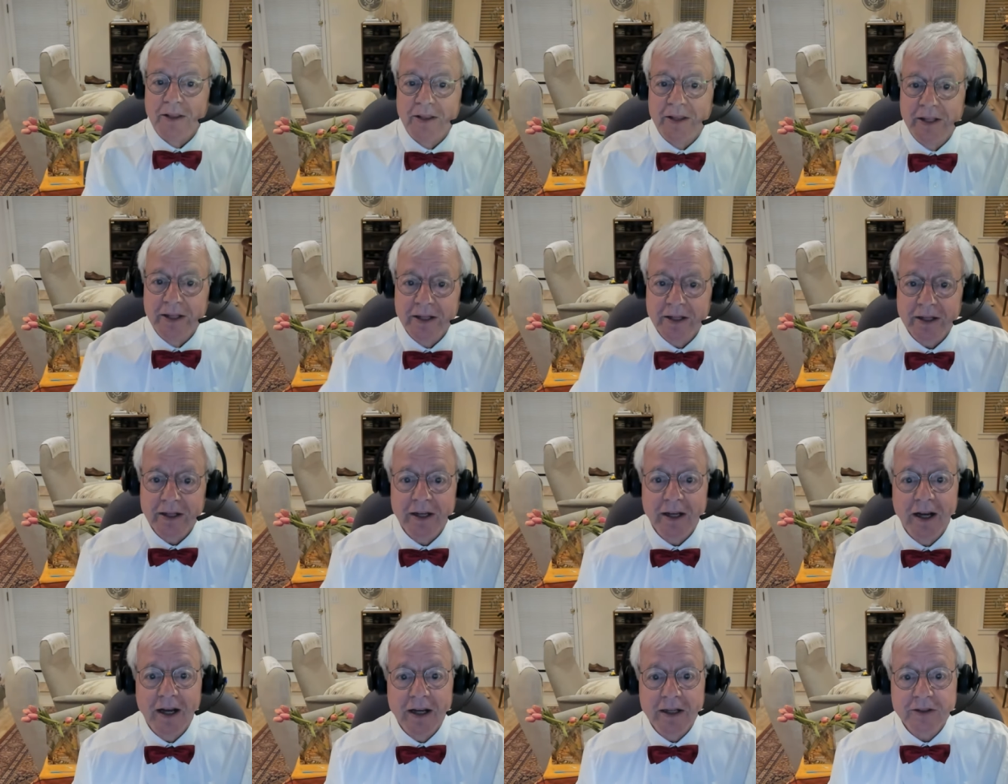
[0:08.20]
The
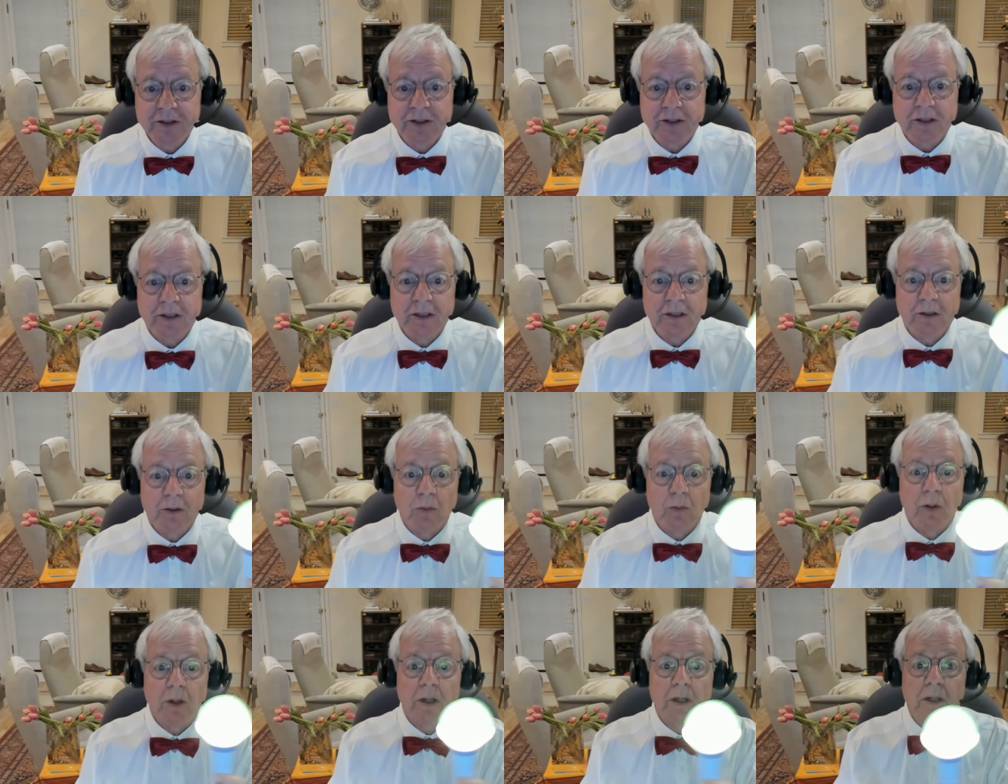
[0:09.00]
concert
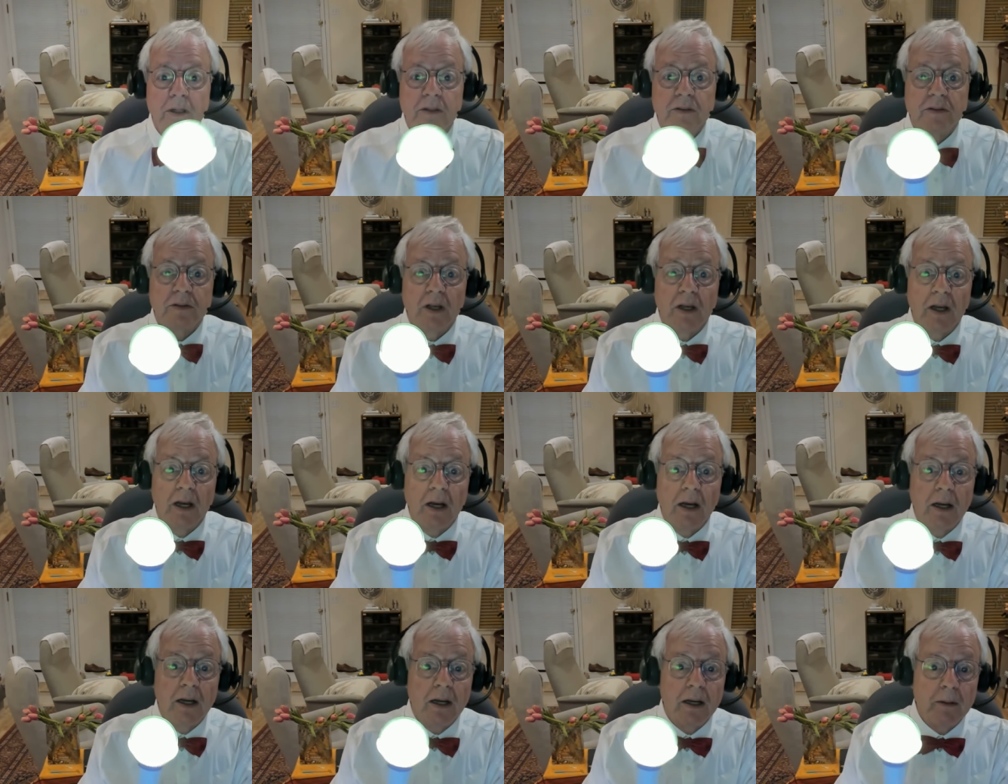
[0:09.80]
was
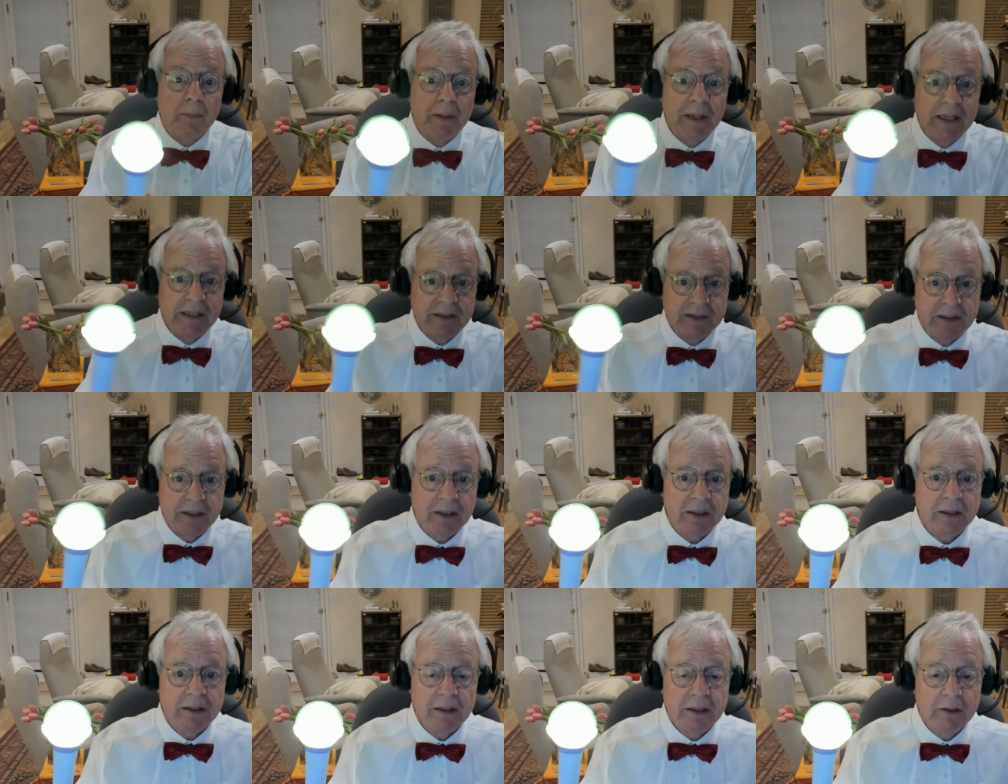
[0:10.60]
amazing.
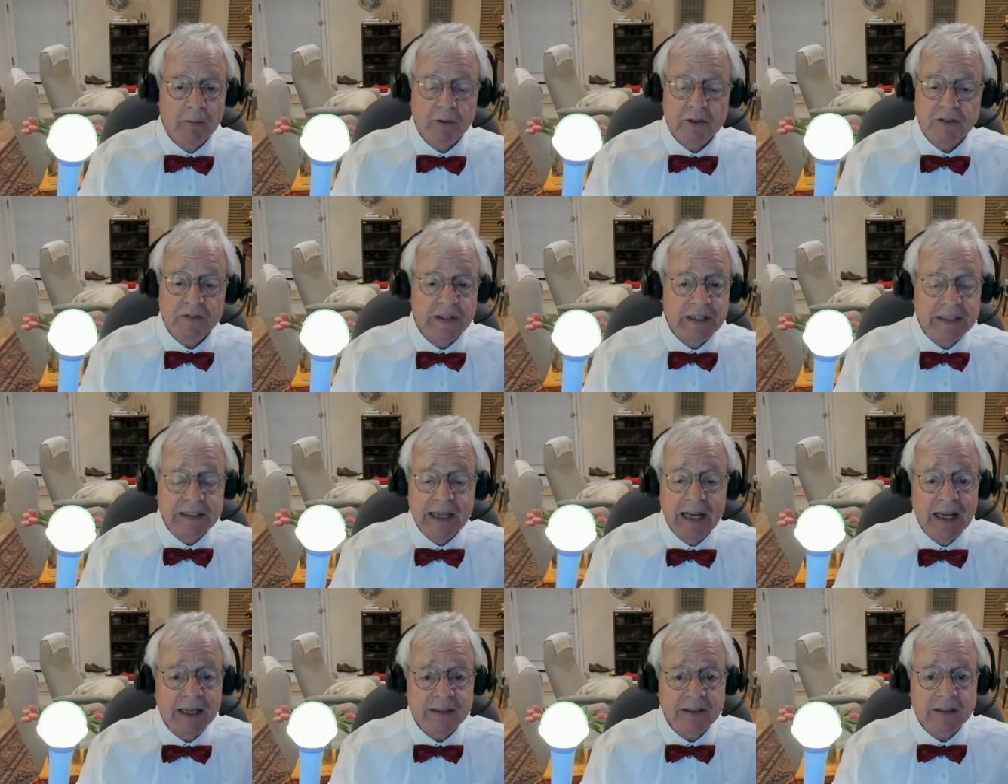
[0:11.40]
It was
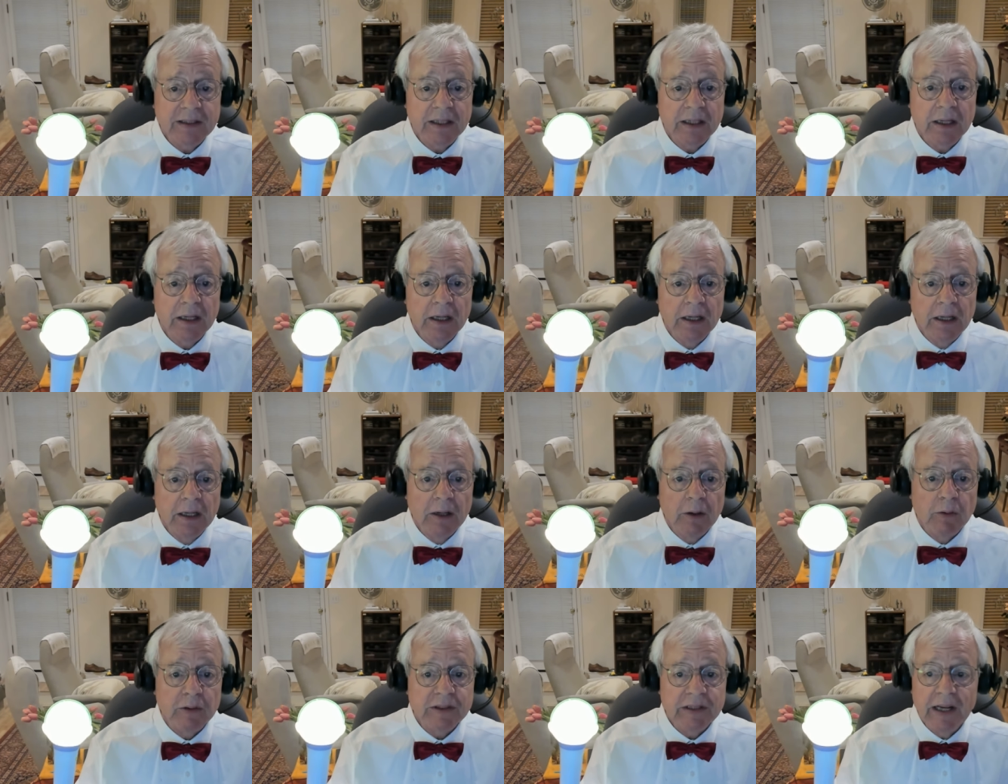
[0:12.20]
fantastic.
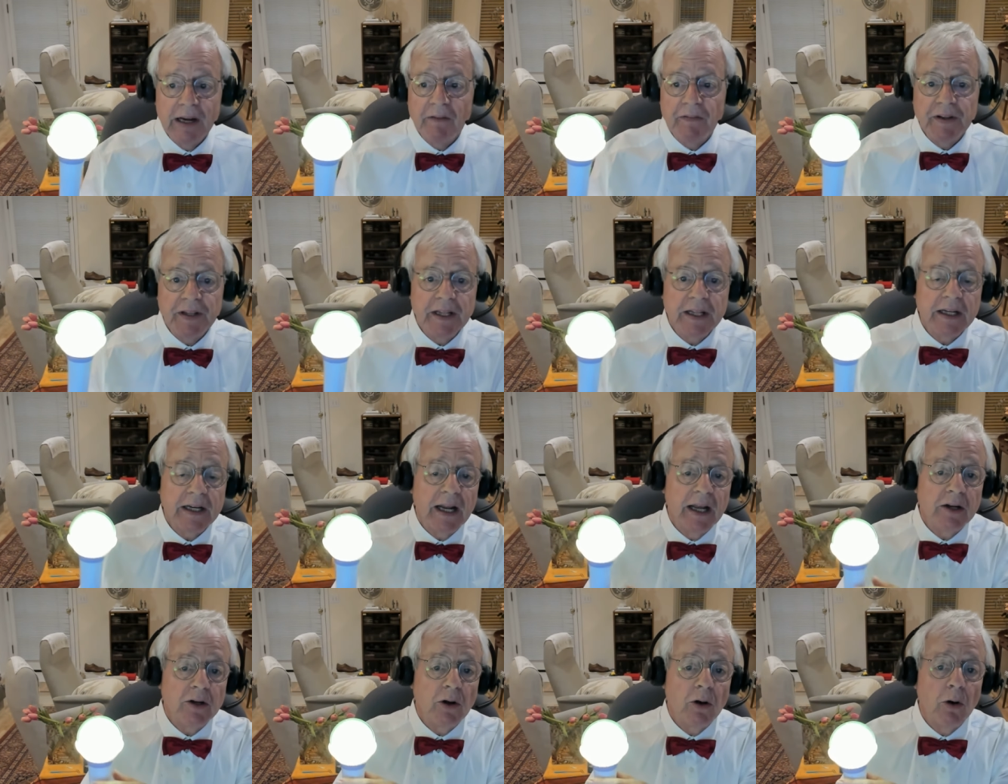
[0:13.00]
It was everything that
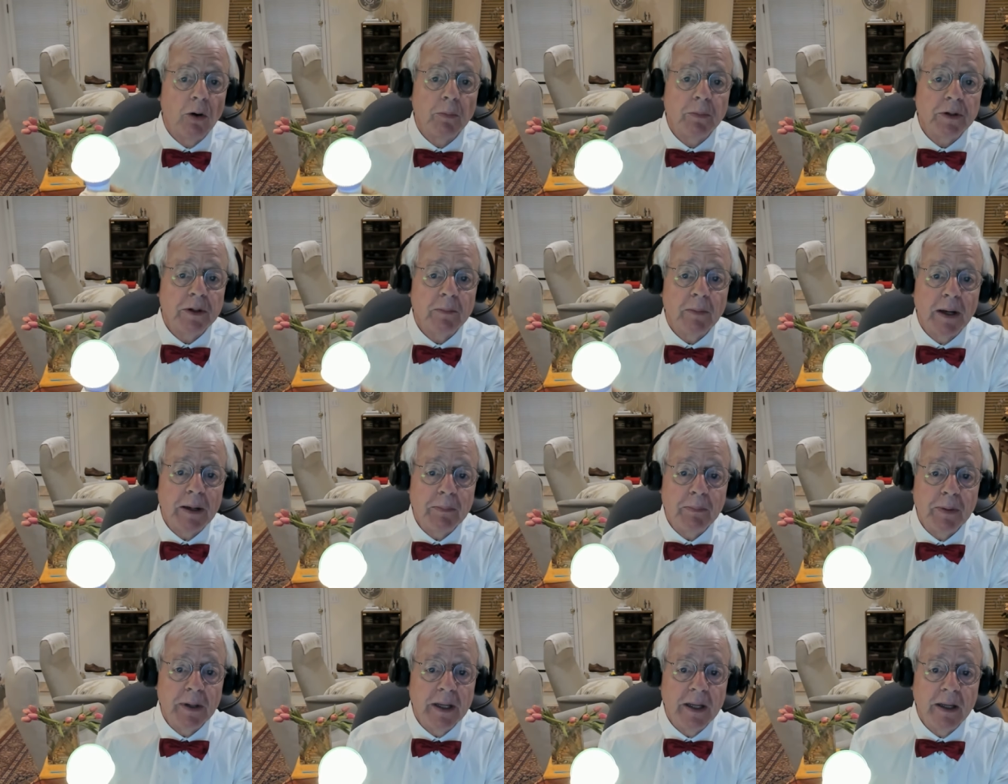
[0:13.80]
I had hoped it
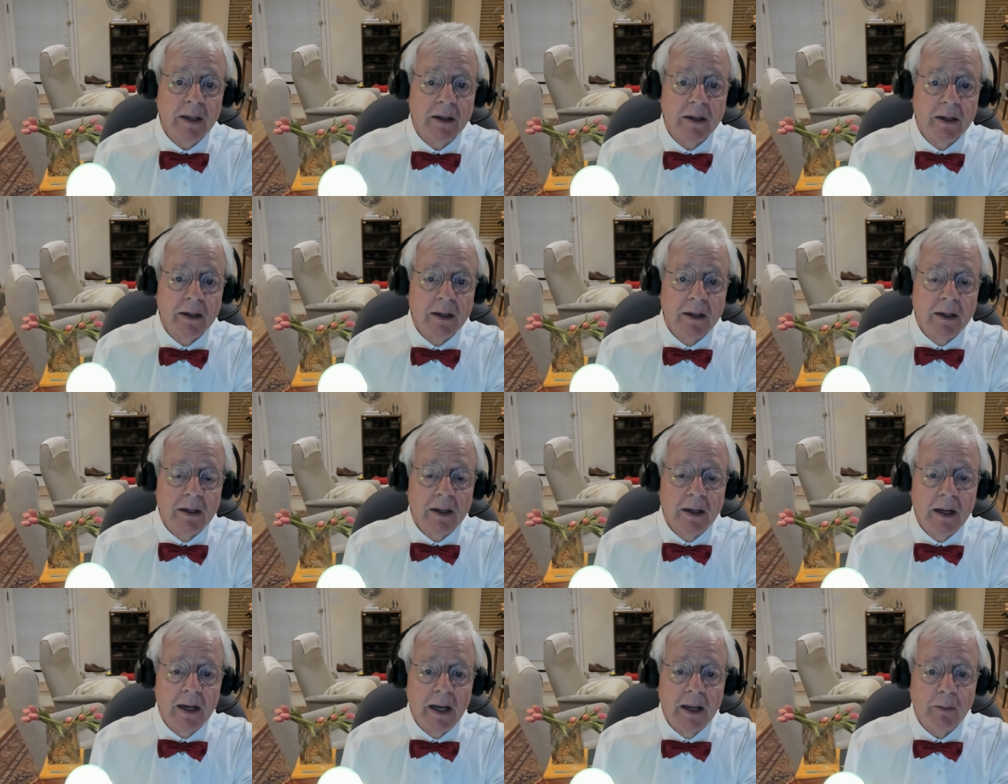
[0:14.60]
might be.
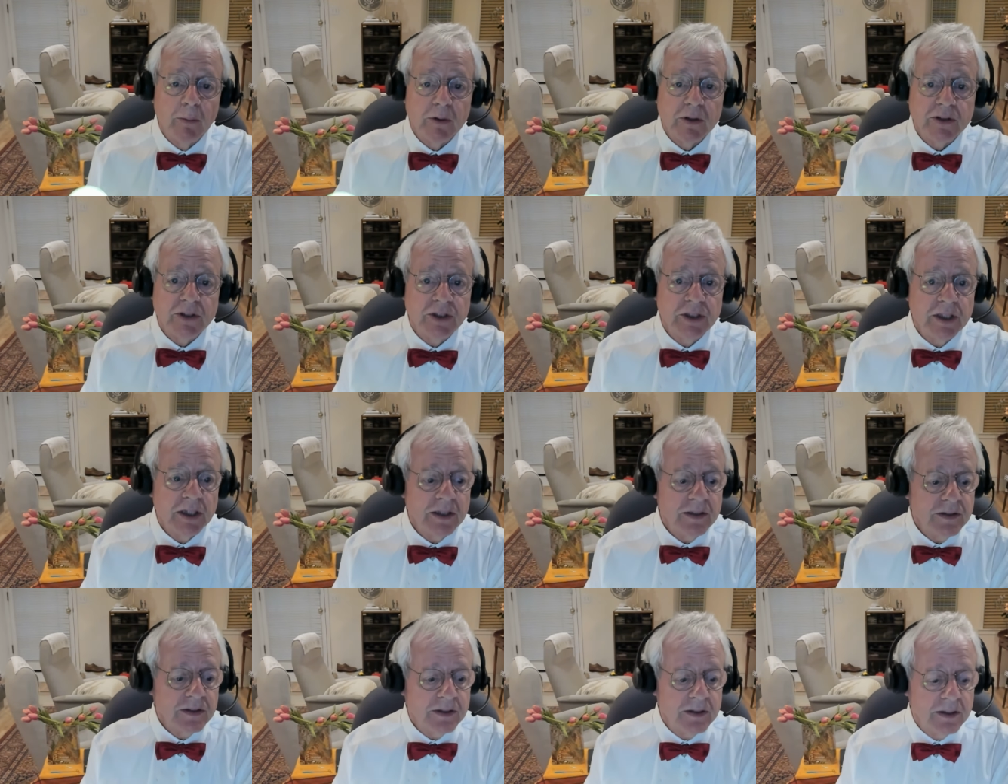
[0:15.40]
I was
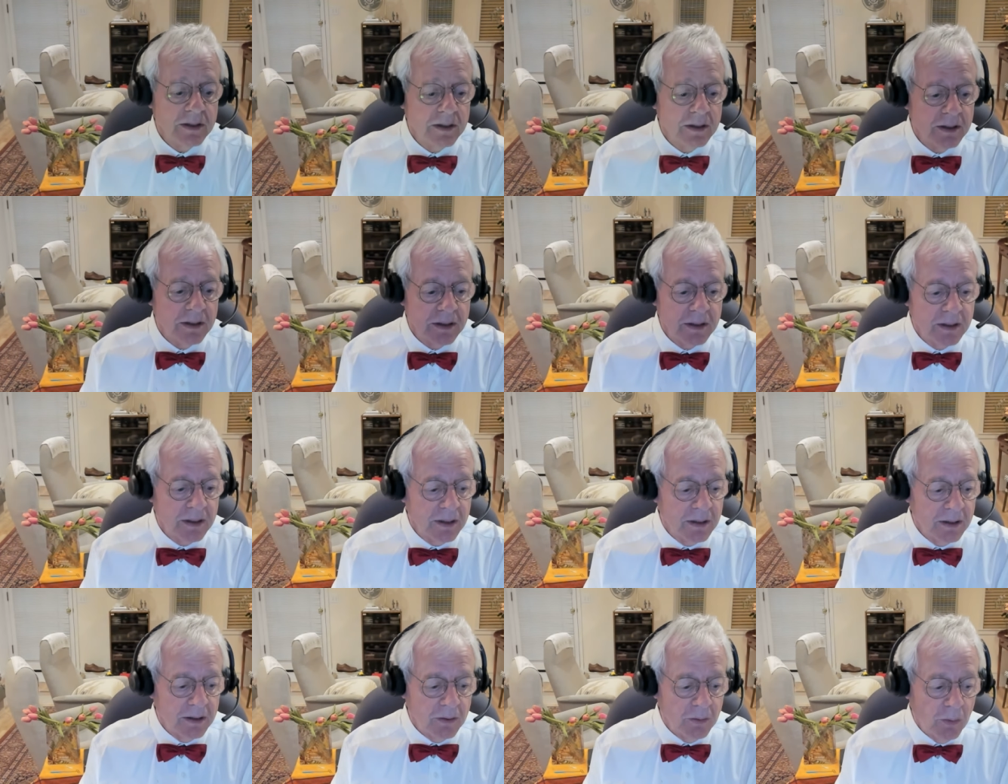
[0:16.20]
just,
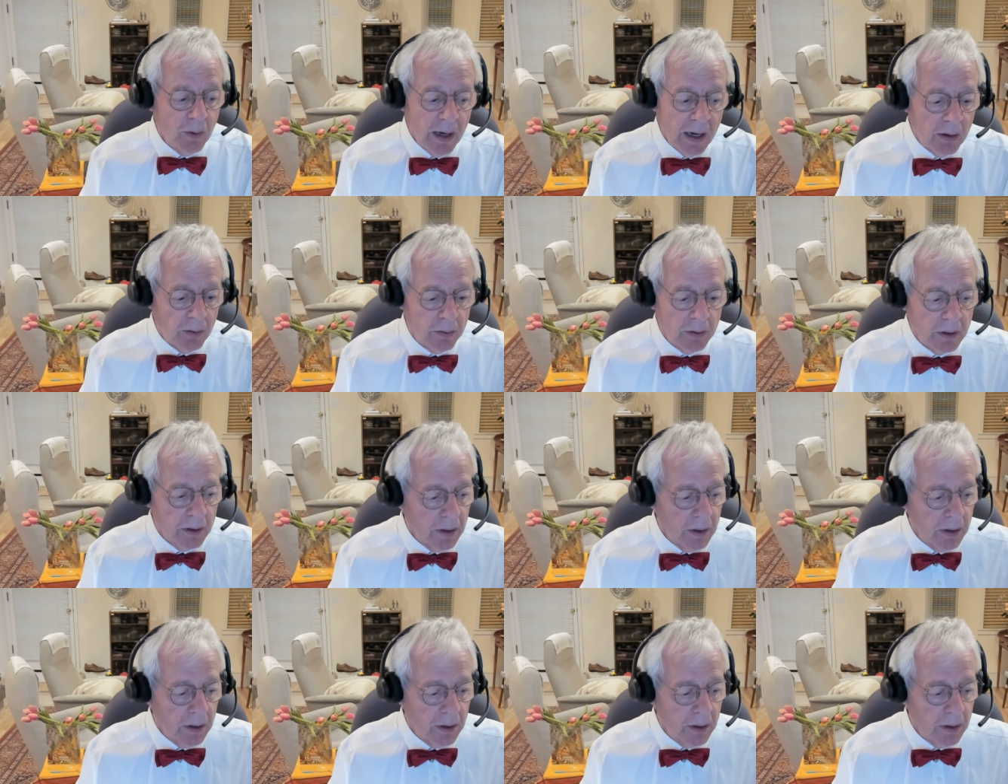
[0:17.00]
wow.